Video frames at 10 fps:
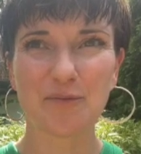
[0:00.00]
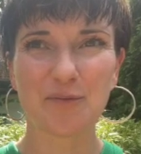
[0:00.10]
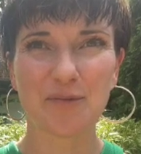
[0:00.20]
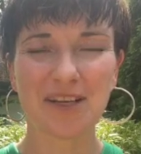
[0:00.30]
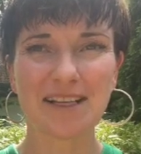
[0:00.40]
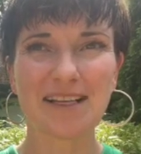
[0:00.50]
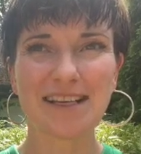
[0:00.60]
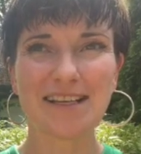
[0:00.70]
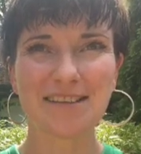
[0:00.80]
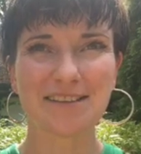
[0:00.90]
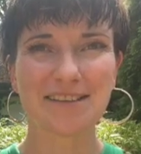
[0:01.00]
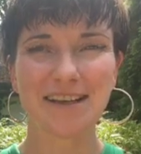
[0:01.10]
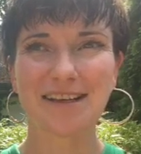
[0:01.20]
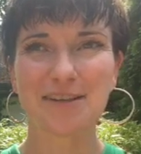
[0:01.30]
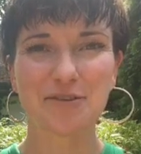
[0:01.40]
we're the leaders
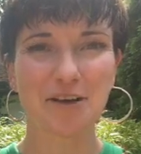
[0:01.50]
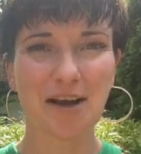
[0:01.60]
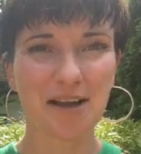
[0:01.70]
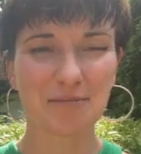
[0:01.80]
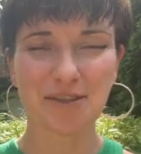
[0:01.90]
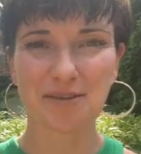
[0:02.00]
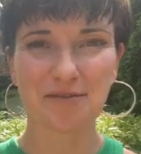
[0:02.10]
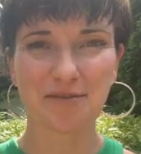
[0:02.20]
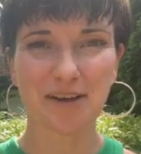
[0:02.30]
in the tribes of